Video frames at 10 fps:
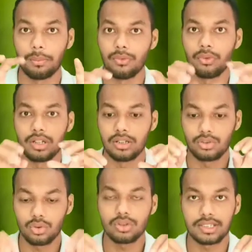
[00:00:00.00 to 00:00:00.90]
we
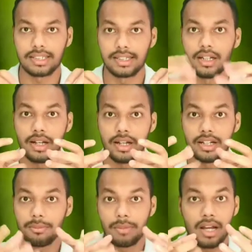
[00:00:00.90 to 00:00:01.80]
sow the seed,
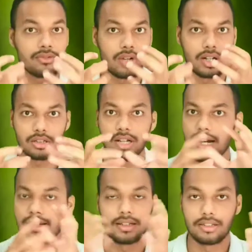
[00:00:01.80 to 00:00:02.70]
it imbibes water
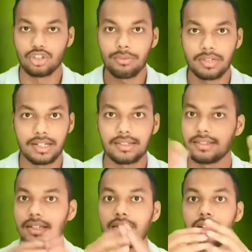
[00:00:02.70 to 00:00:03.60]
and it germinates,
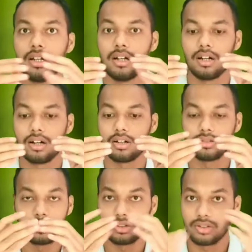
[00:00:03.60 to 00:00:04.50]
then
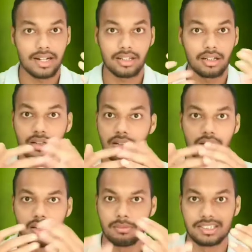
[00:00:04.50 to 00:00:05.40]
the radicle
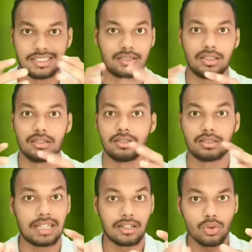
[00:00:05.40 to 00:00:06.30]
emerges, then
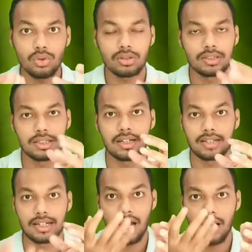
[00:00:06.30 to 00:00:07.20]
that root
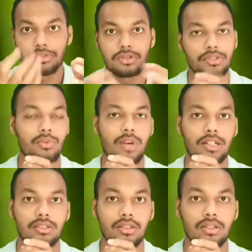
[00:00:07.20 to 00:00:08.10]
that absorbs the
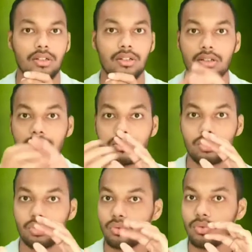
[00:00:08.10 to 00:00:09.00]
water
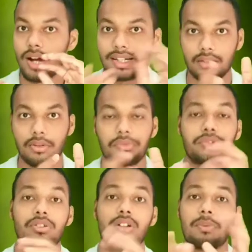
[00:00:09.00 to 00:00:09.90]
through active
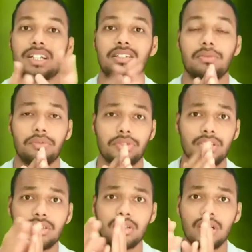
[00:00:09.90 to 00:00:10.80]
absorption or passive
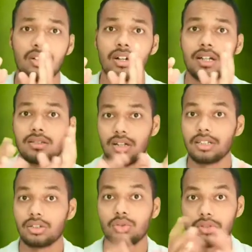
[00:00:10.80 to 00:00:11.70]
absorption,
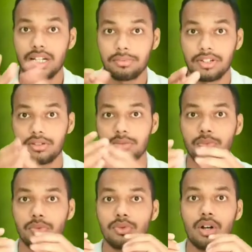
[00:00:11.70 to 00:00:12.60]
either through transpiration
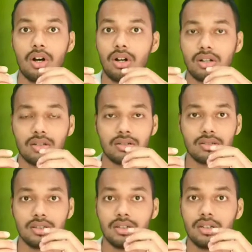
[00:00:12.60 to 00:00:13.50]
pool or